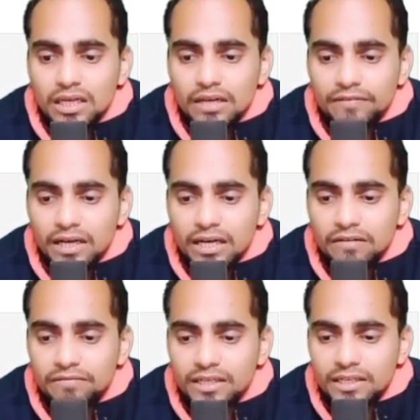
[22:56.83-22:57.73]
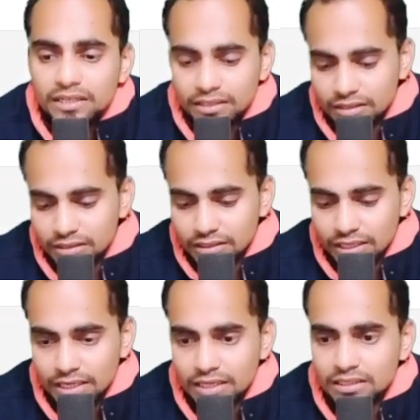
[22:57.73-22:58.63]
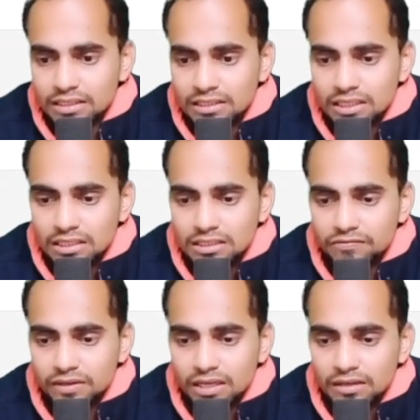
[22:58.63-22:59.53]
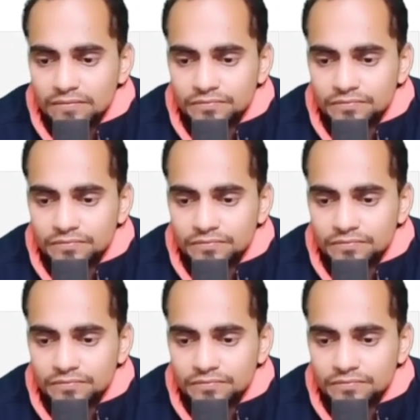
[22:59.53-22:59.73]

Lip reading: If I have written like this as well,